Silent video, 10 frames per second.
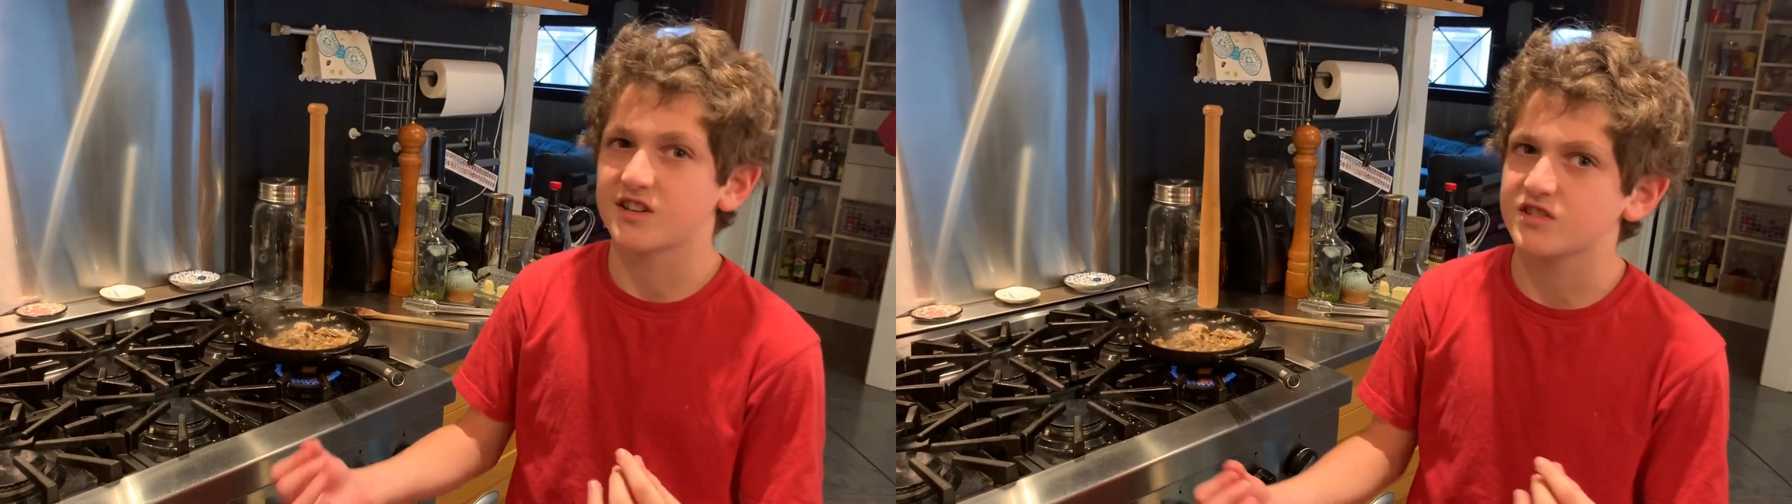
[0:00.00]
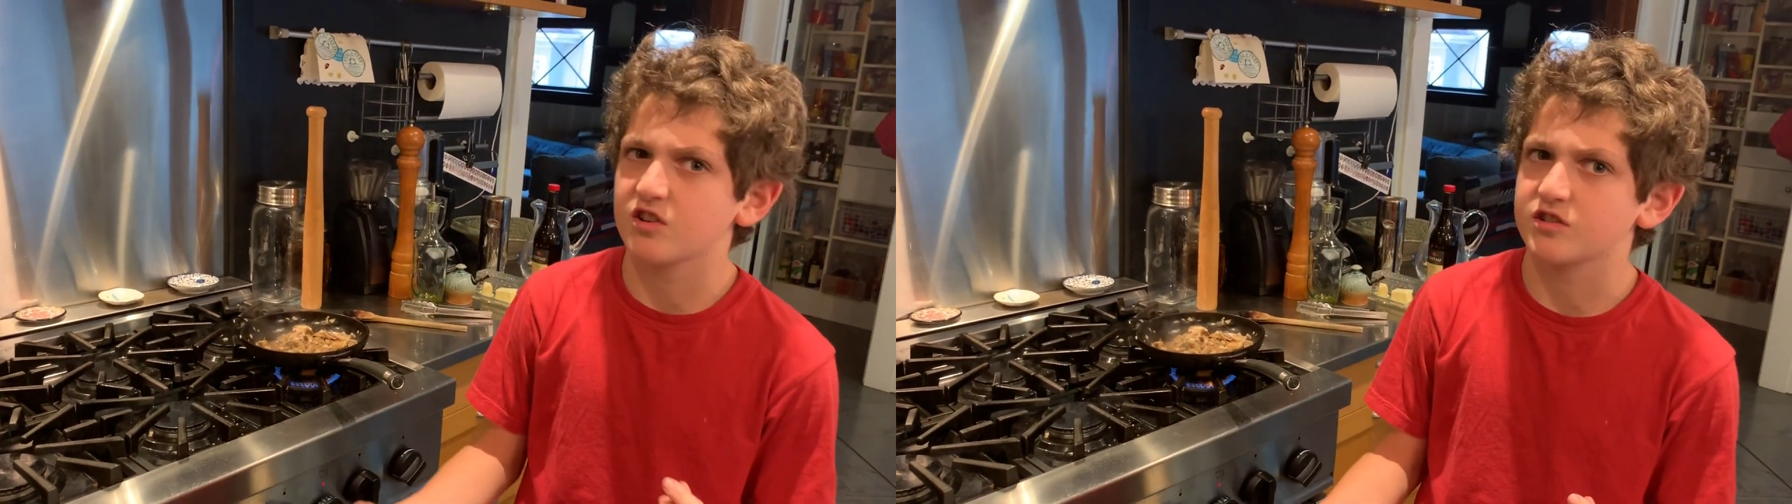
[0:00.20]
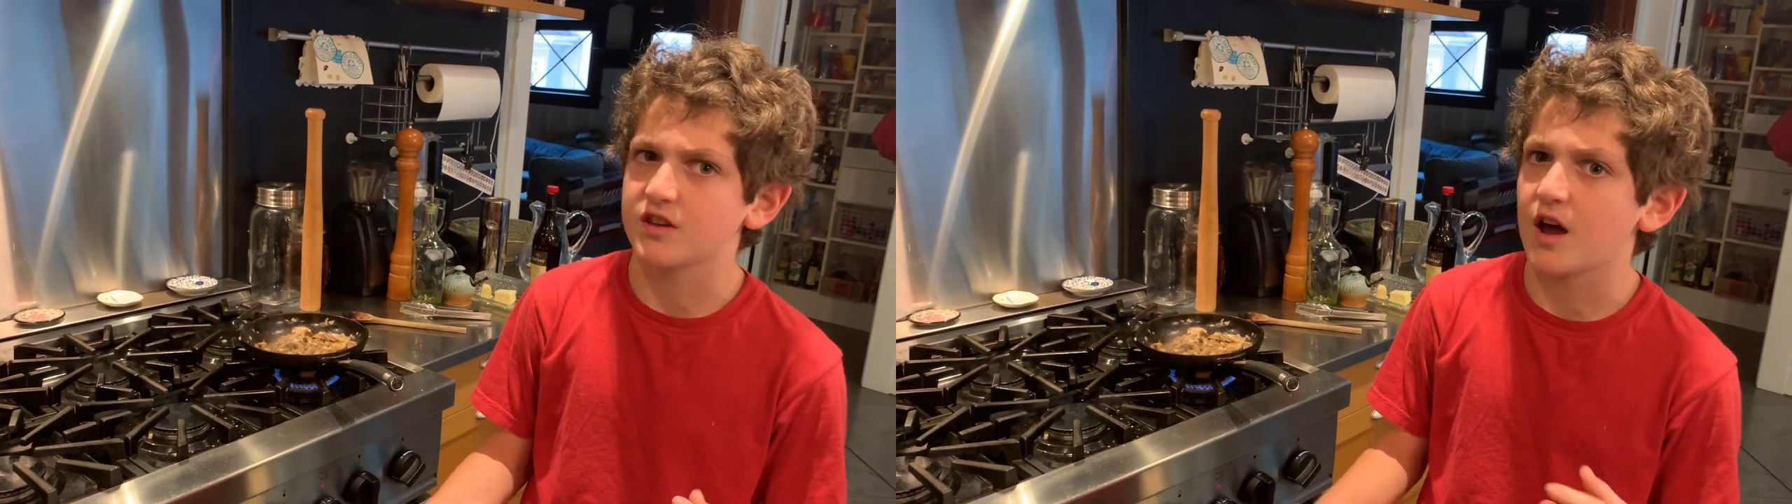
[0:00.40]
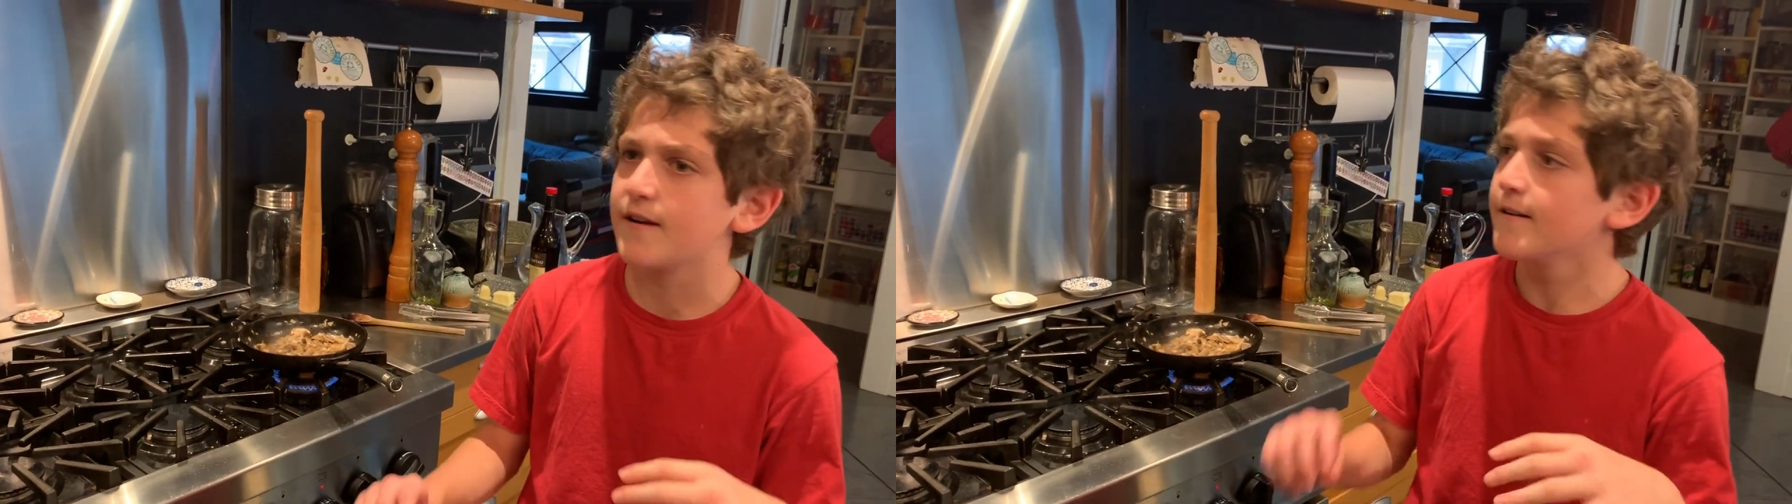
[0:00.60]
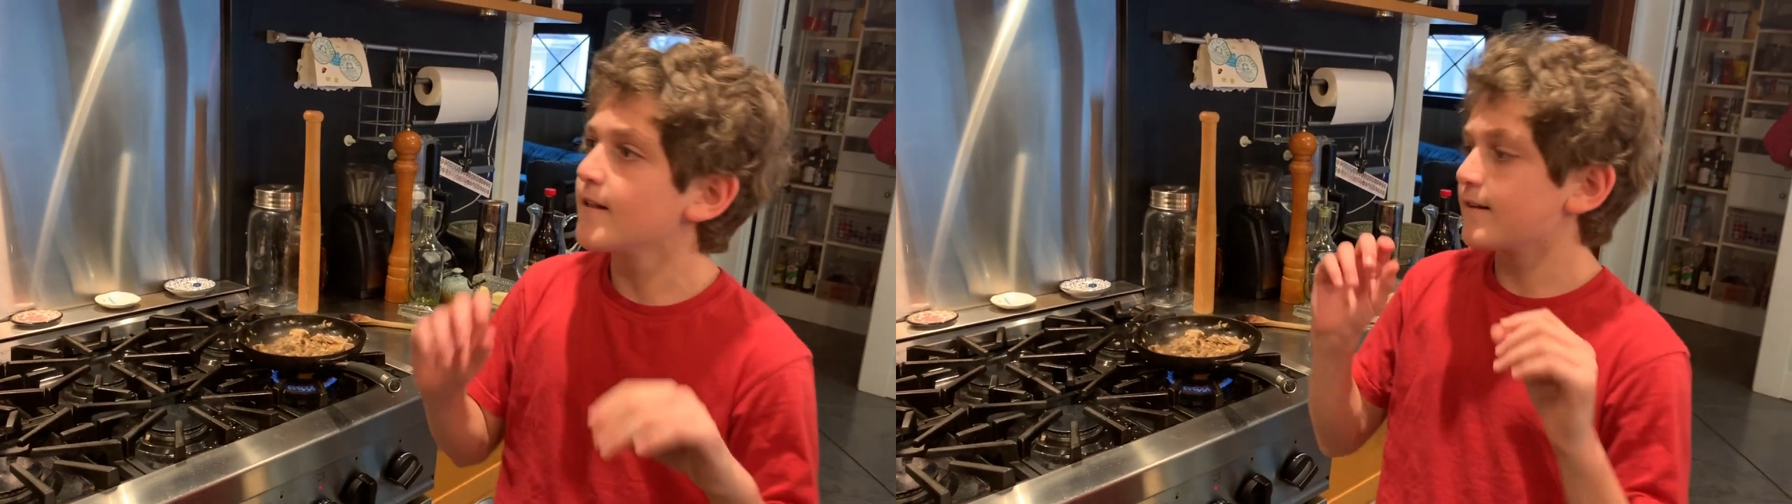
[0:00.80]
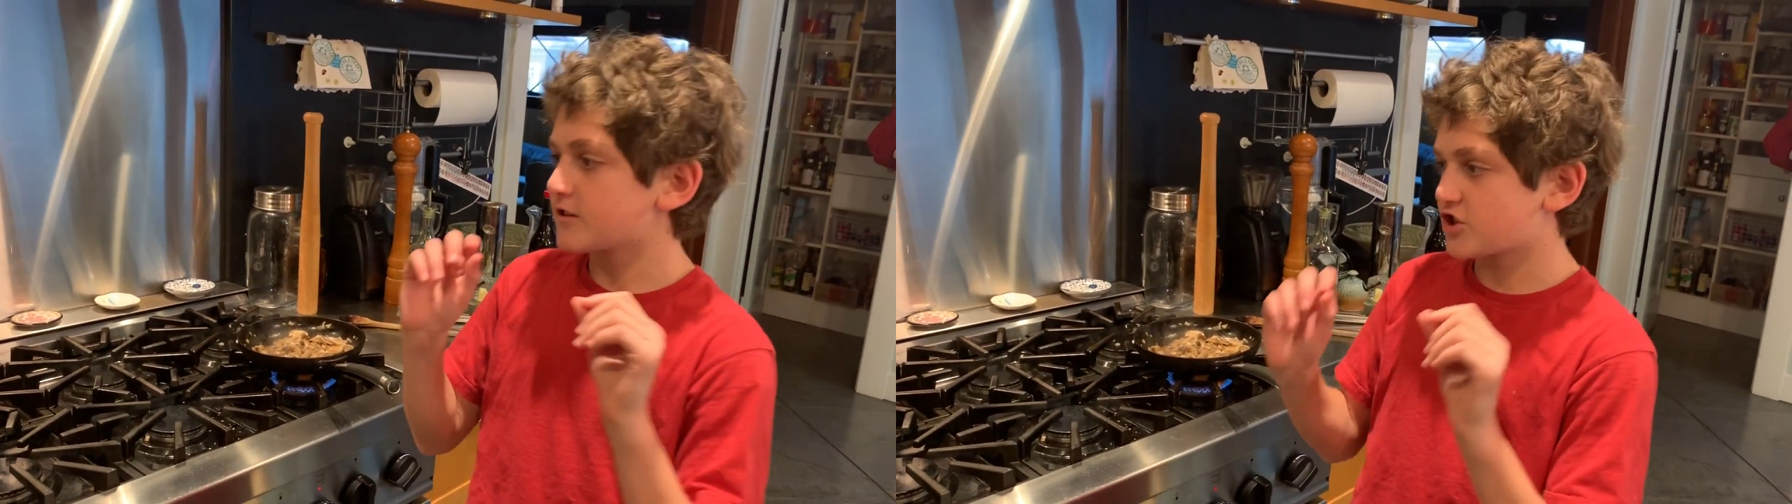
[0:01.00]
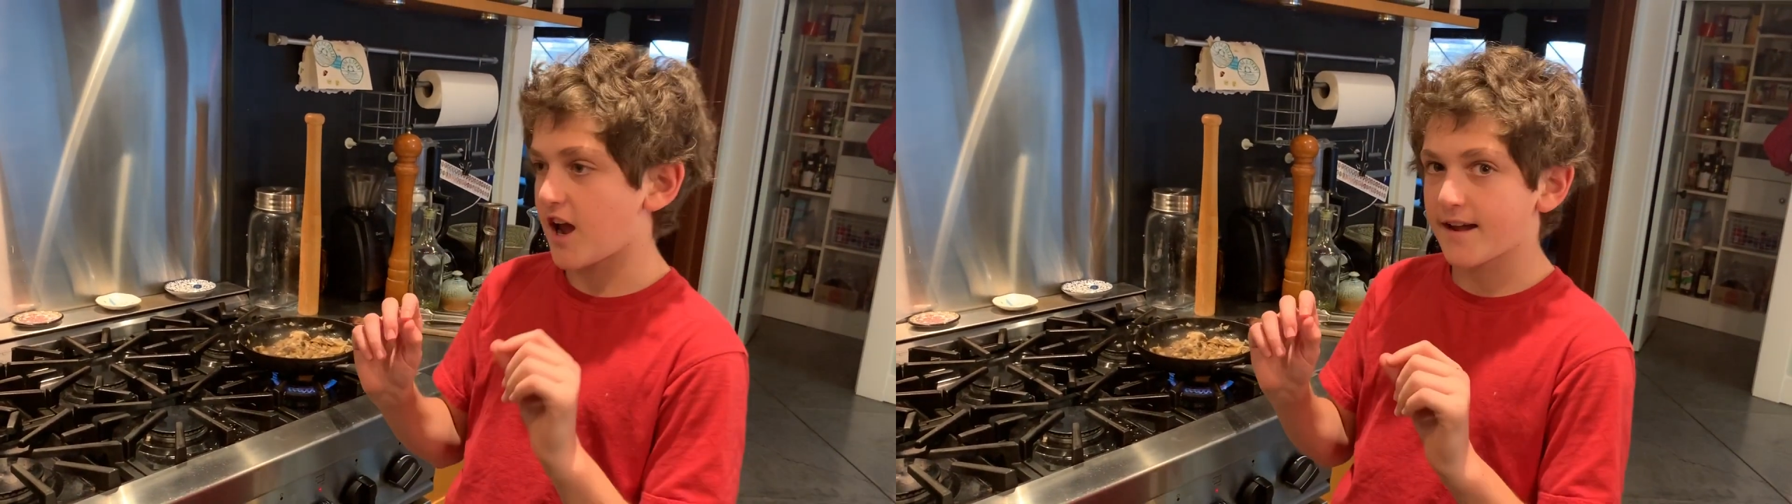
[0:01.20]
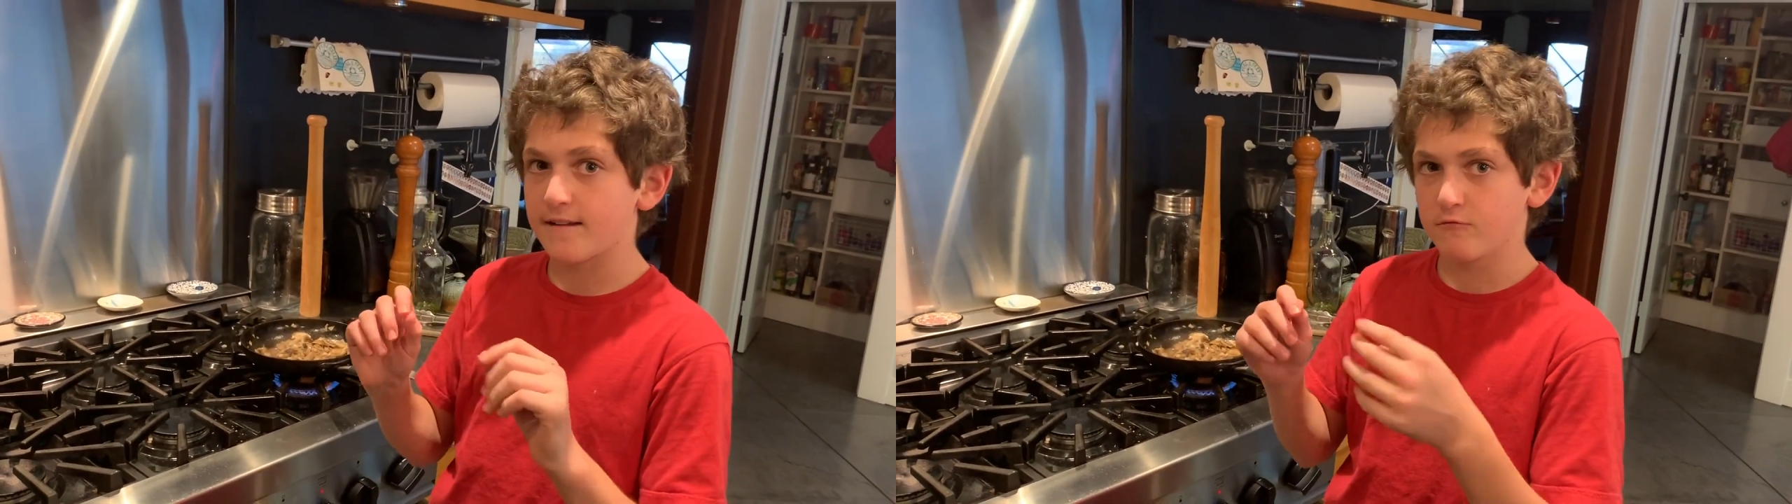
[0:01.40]
doesn't look done,
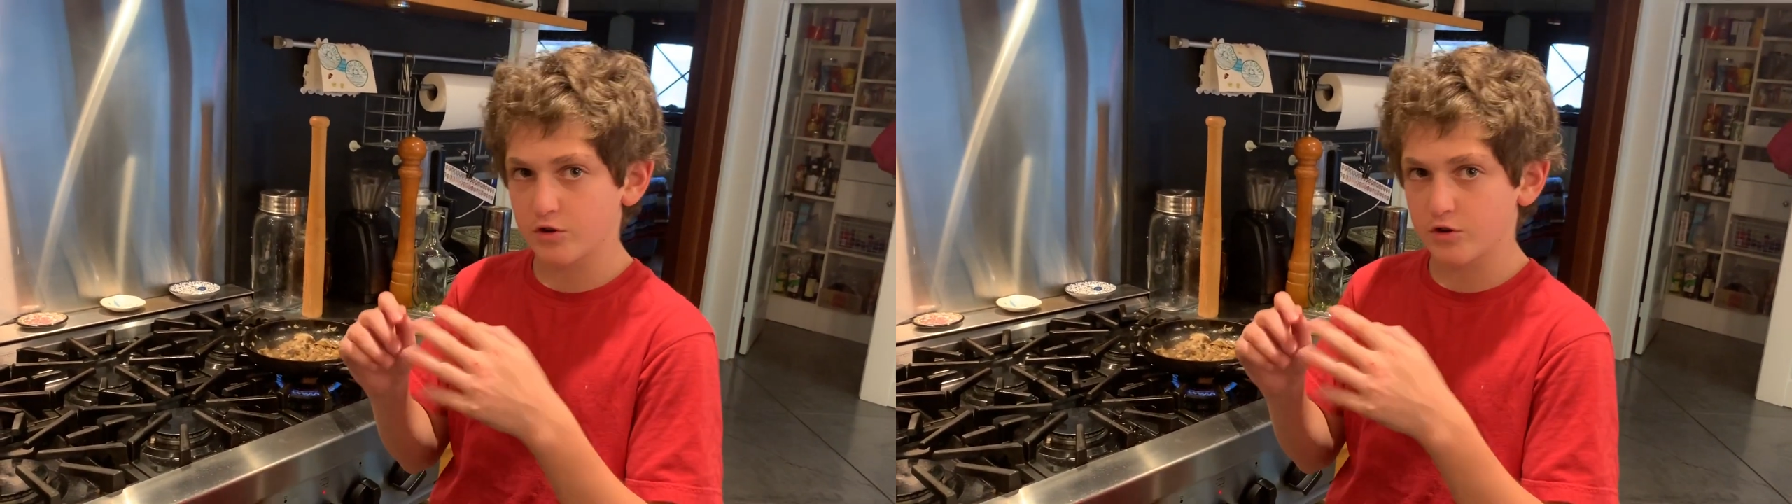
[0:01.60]
check.